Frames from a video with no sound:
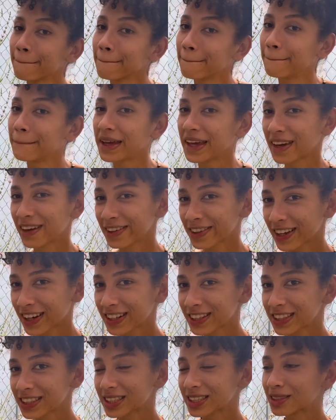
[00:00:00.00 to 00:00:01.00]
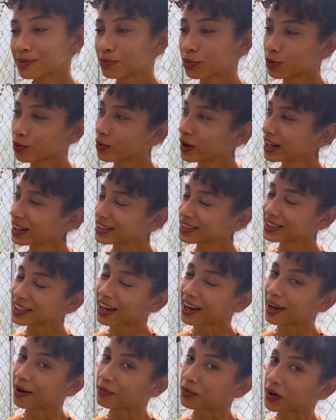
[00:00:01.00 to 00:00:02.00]
Being that it's
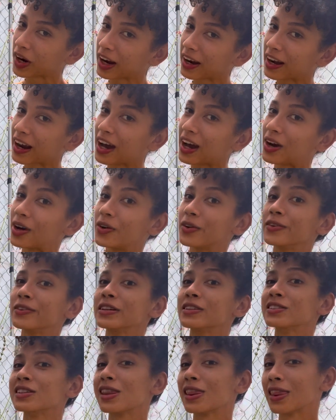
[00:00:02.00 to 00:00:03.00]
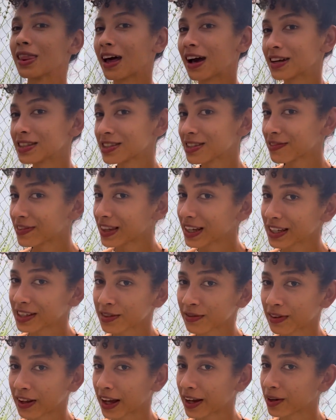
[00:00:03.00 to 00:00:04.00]
springtime right now, there's lots of things
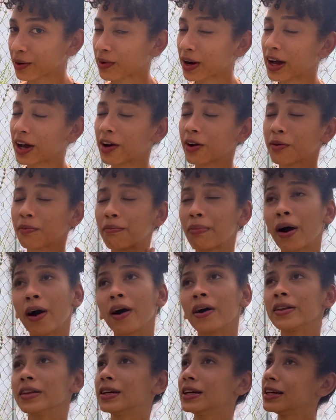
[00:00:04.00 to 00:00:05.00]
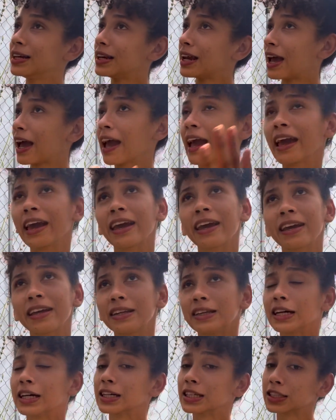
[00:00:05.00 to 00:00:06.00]
flying around, pollen, hay,
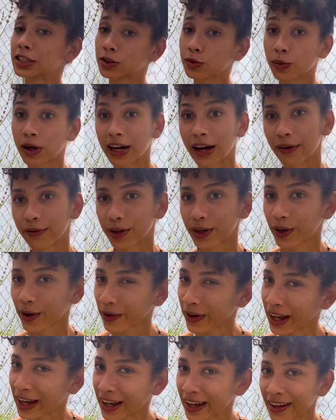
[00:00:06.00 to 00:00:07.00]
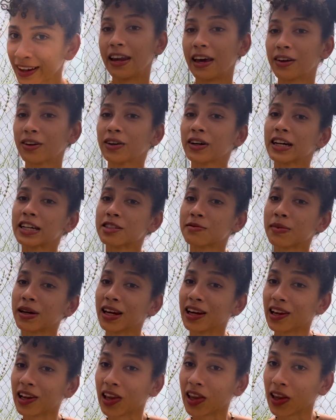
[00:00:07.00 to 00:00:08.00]
dust, whatever, okay? Nettle has
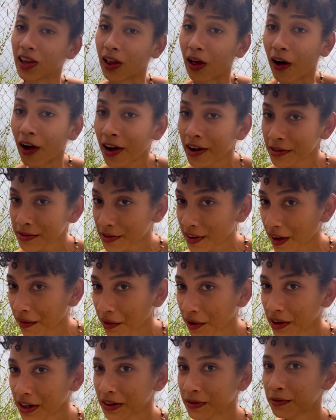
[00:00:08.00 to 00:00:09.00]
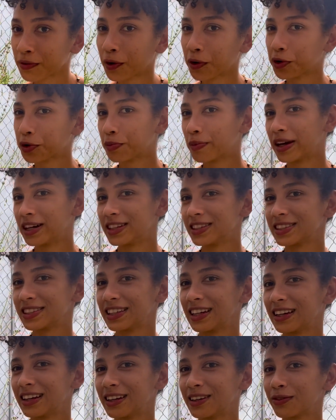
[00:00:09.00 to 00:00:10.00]
been long favored in folk
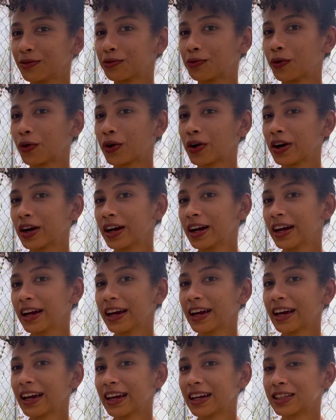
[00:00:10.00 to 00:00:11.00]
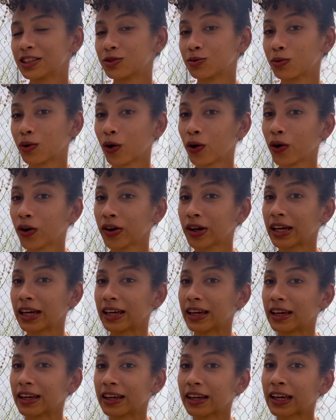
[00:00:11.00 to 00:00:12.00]
medicine for its role in